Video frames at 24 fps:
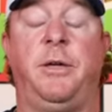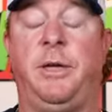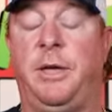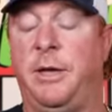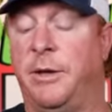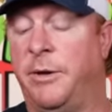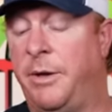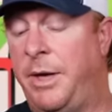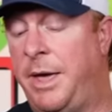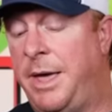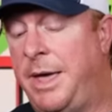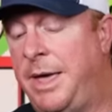
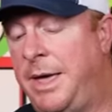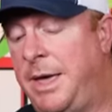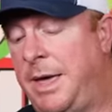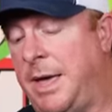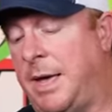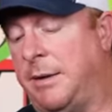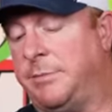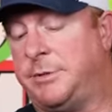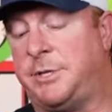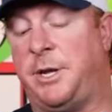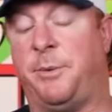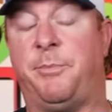you.
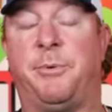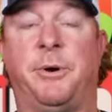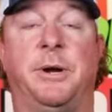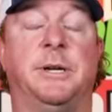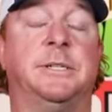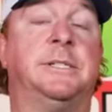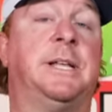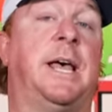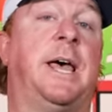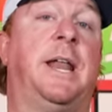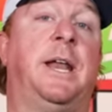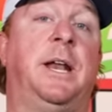I'm super
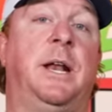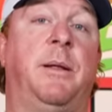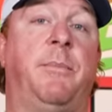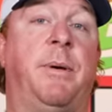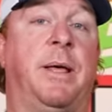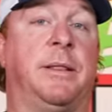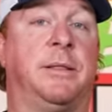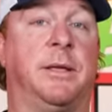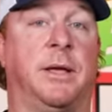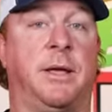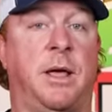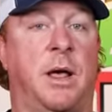excited
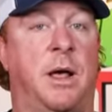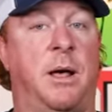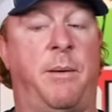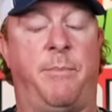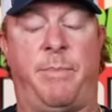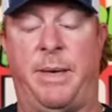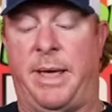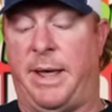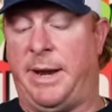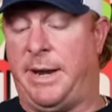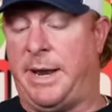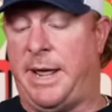about the
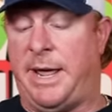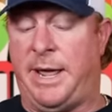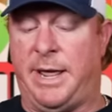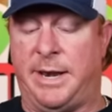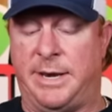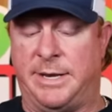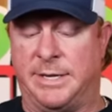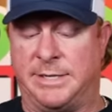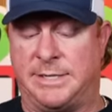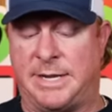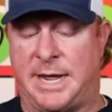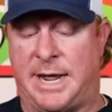compact
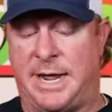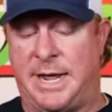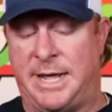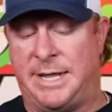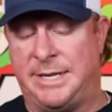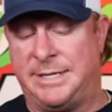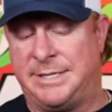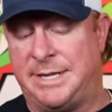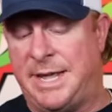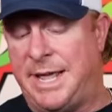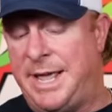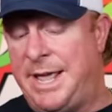head
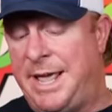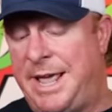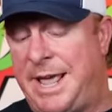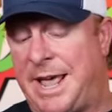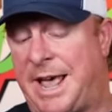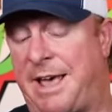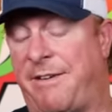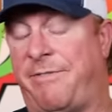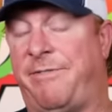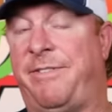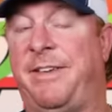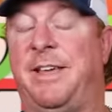designs.
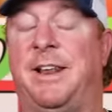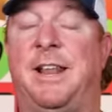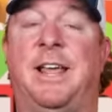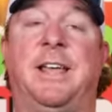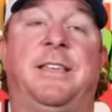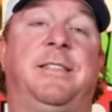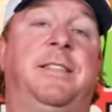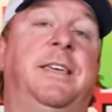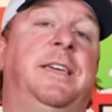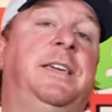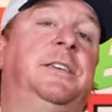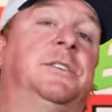I feel
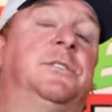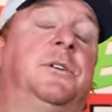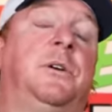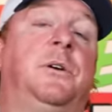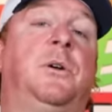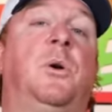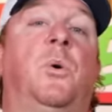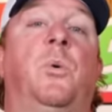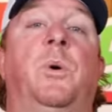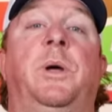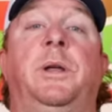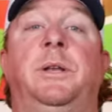like these are
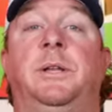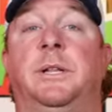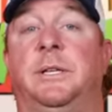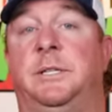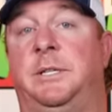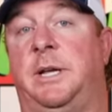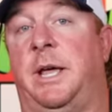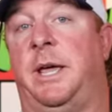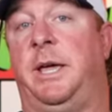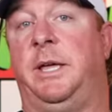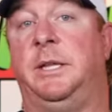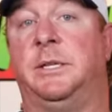going to
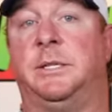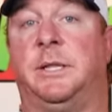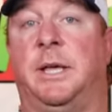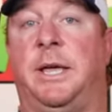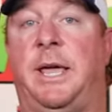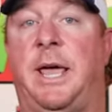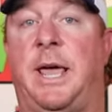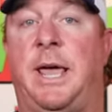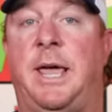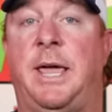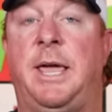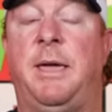change the
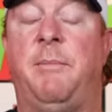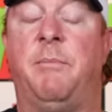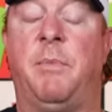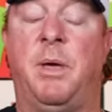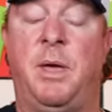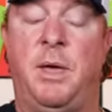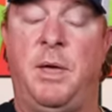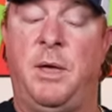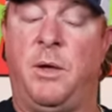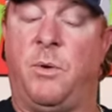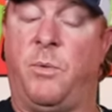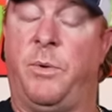game.
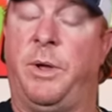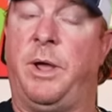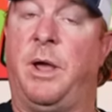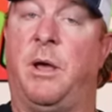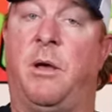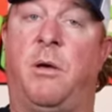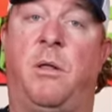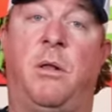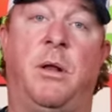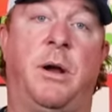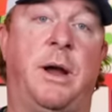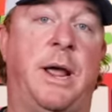We
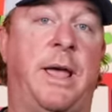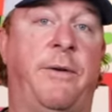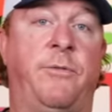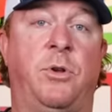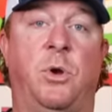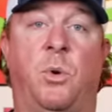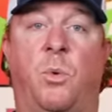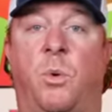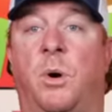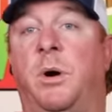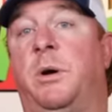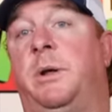all are having
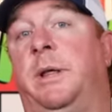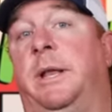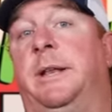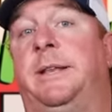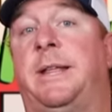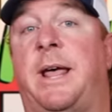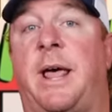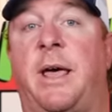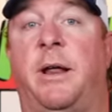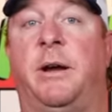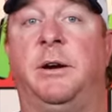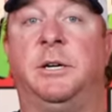to work in
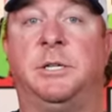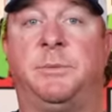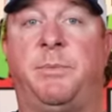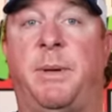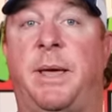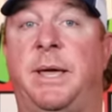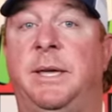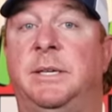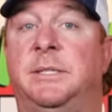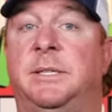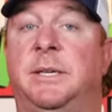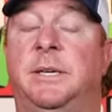tighter
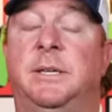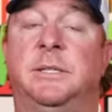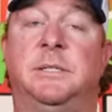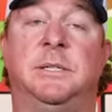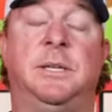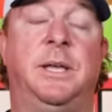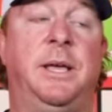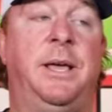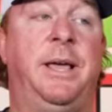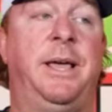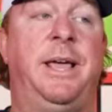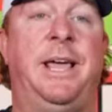
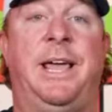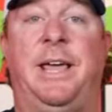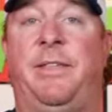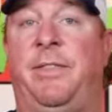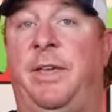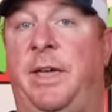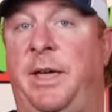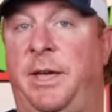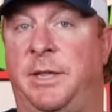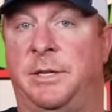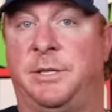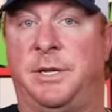spaces, and
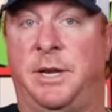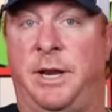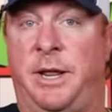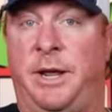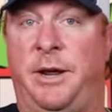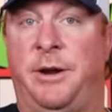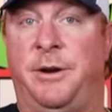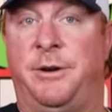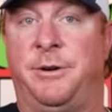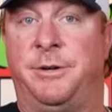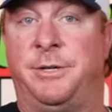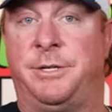the
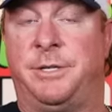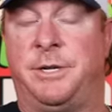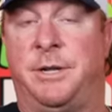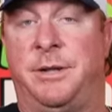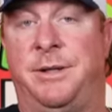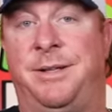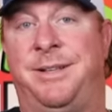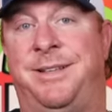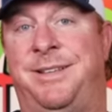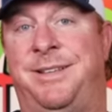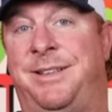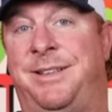engineers,
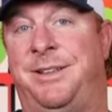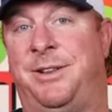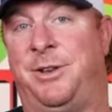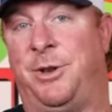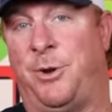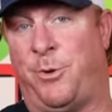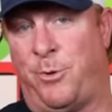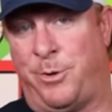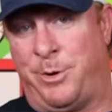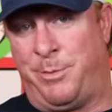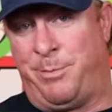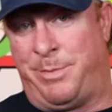
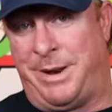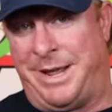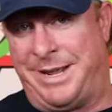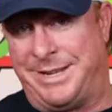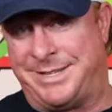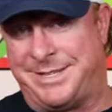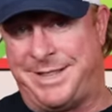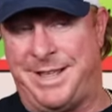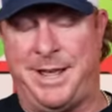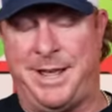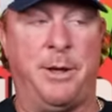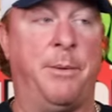Lord
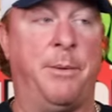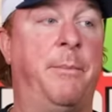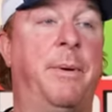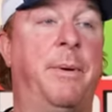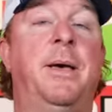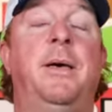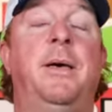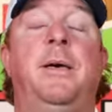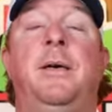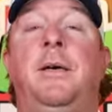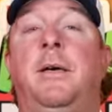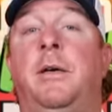bless them,
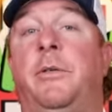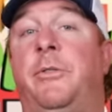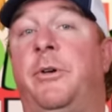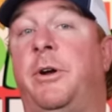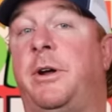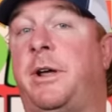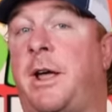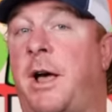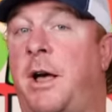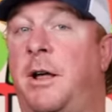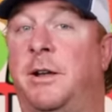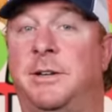they're
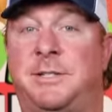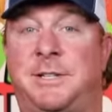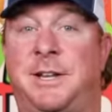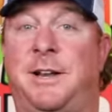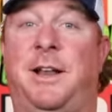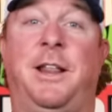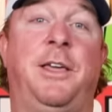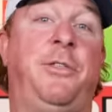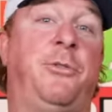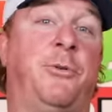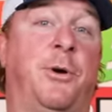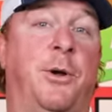
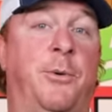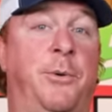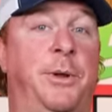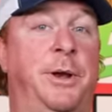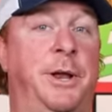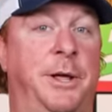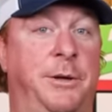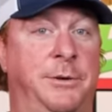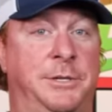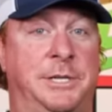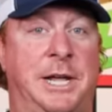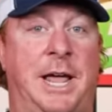constantly throwing
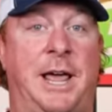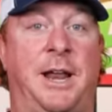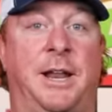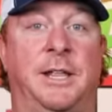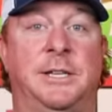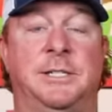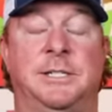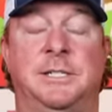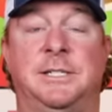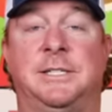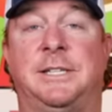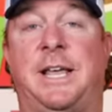new
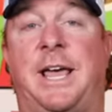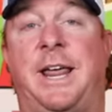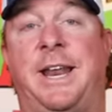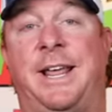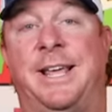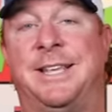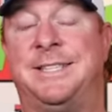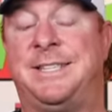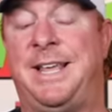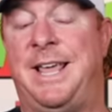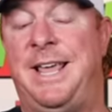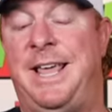challenges at
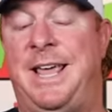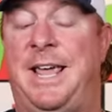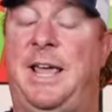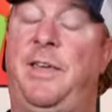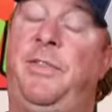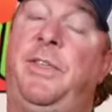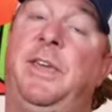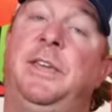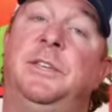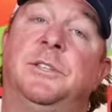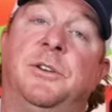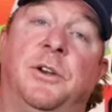us,
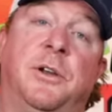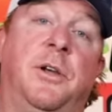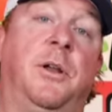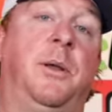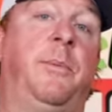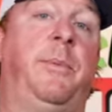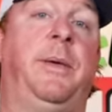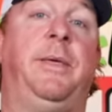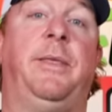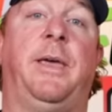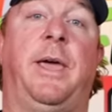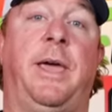and these are going to
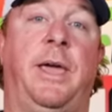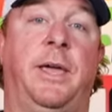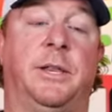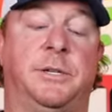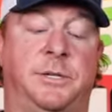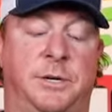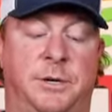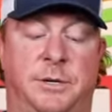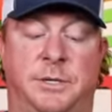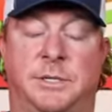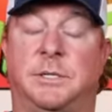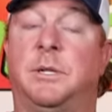be the
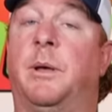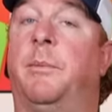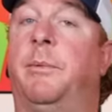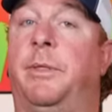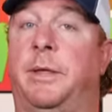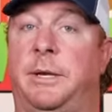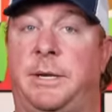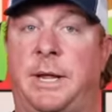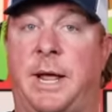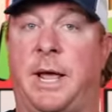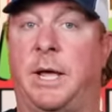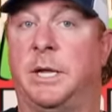answer to some of
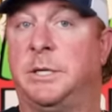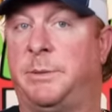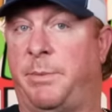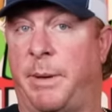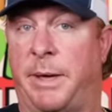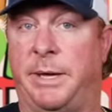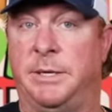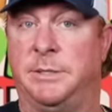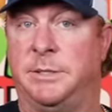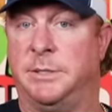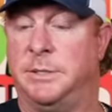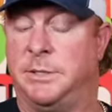the tight
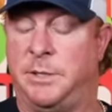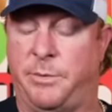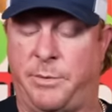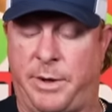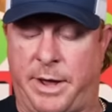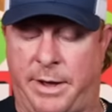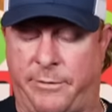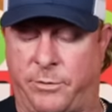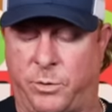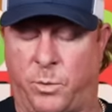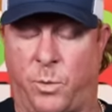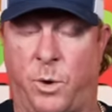spaces that we
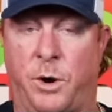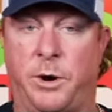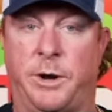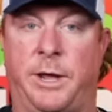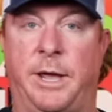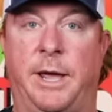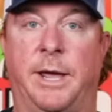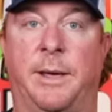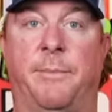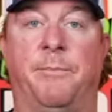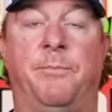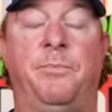have to work
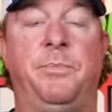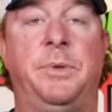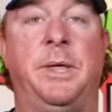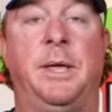in.